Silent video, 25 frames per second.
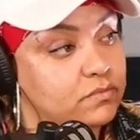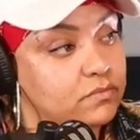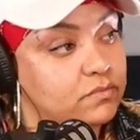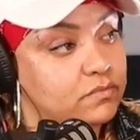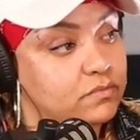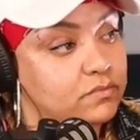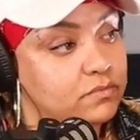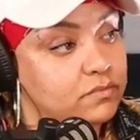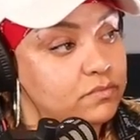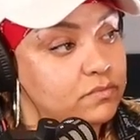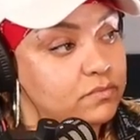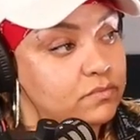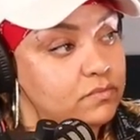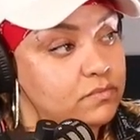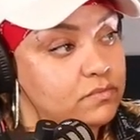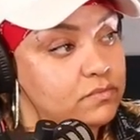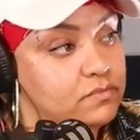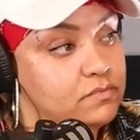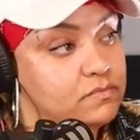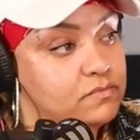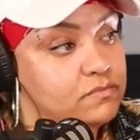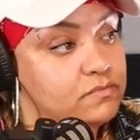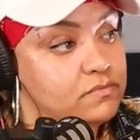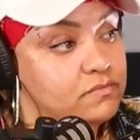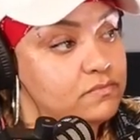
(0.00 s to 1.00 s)

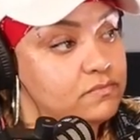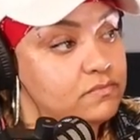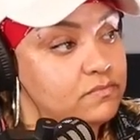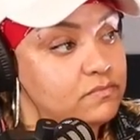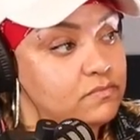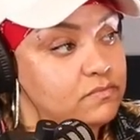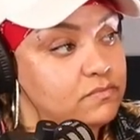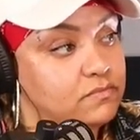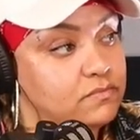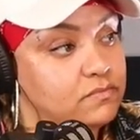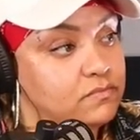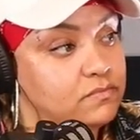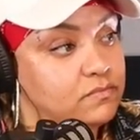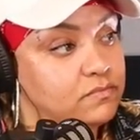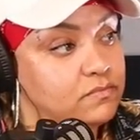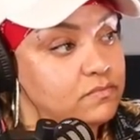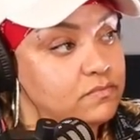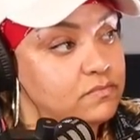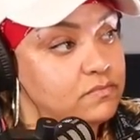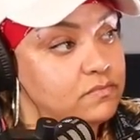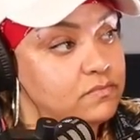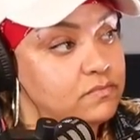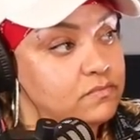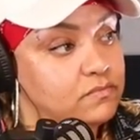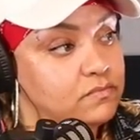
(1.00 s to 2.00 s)

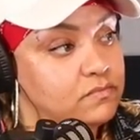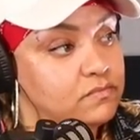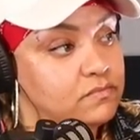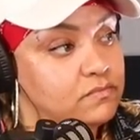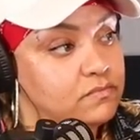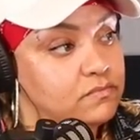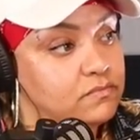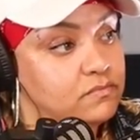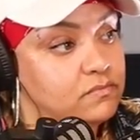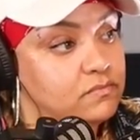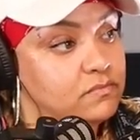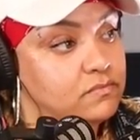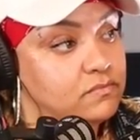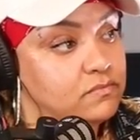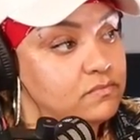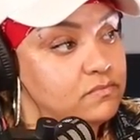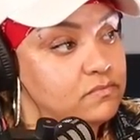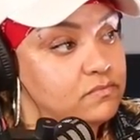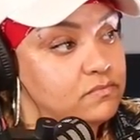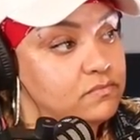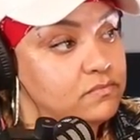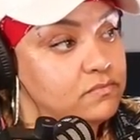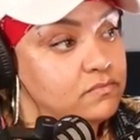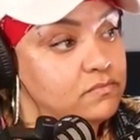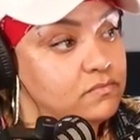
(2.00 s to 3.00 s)

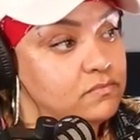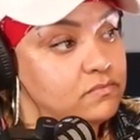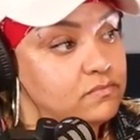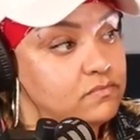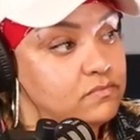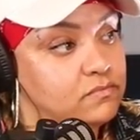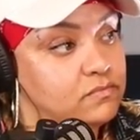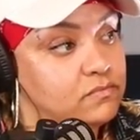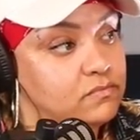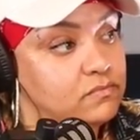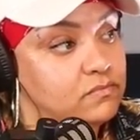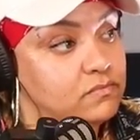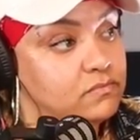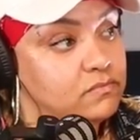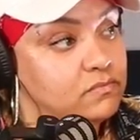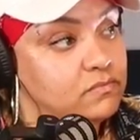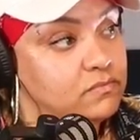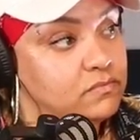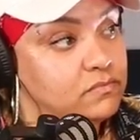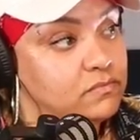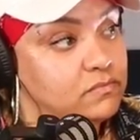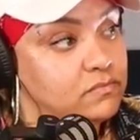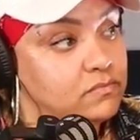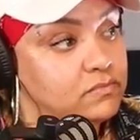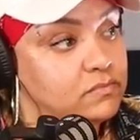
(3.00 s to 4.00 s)

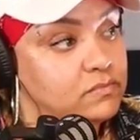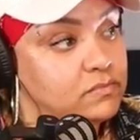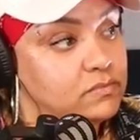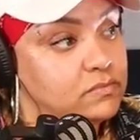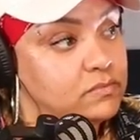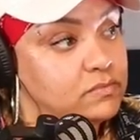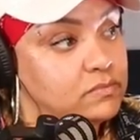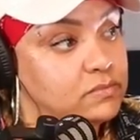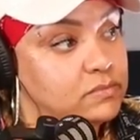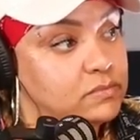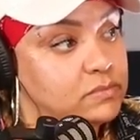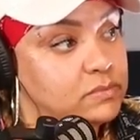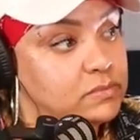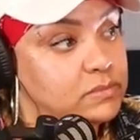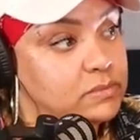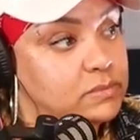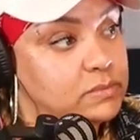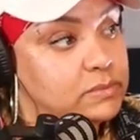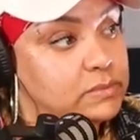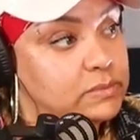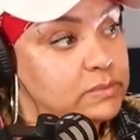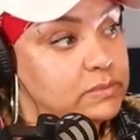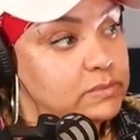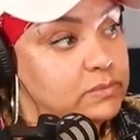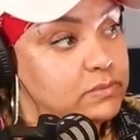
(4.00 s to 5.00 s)

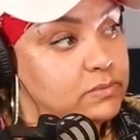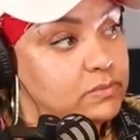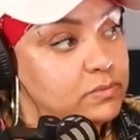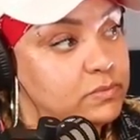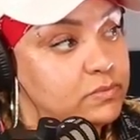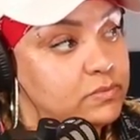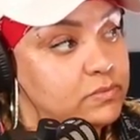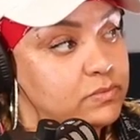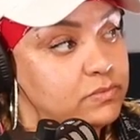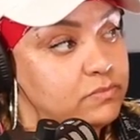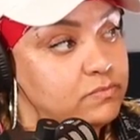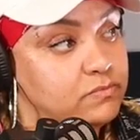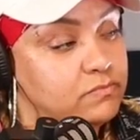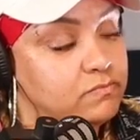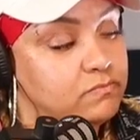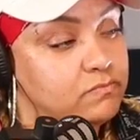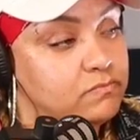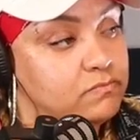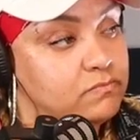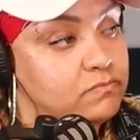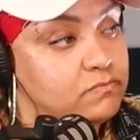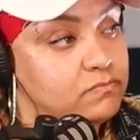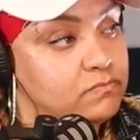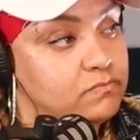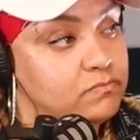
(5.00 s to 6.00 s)

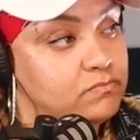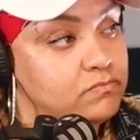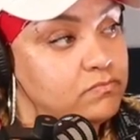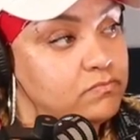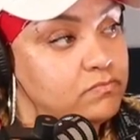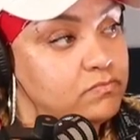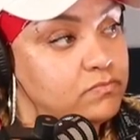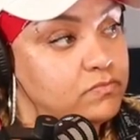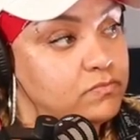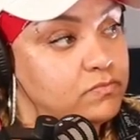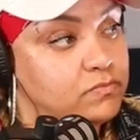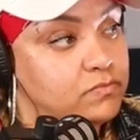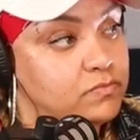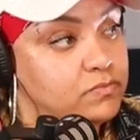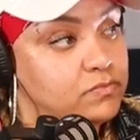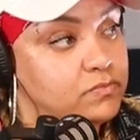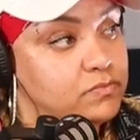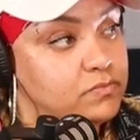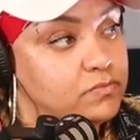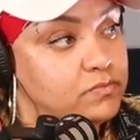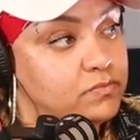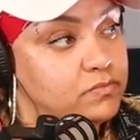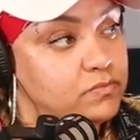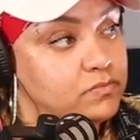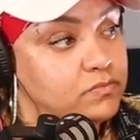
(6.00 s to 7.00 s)

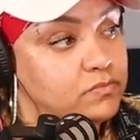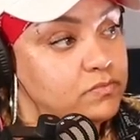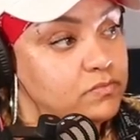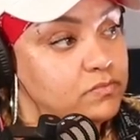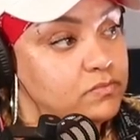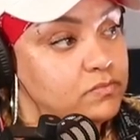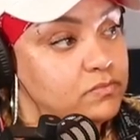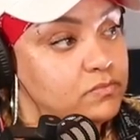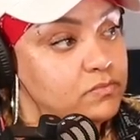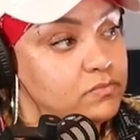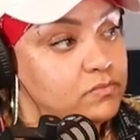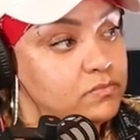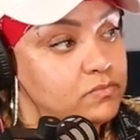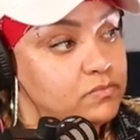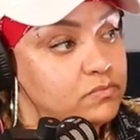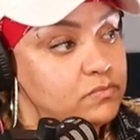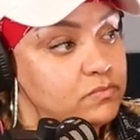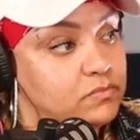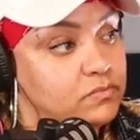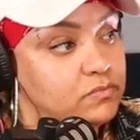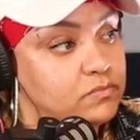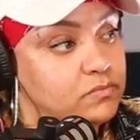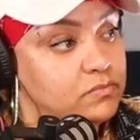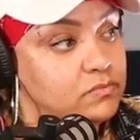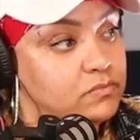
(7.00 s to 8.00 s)
The person shown says nothing.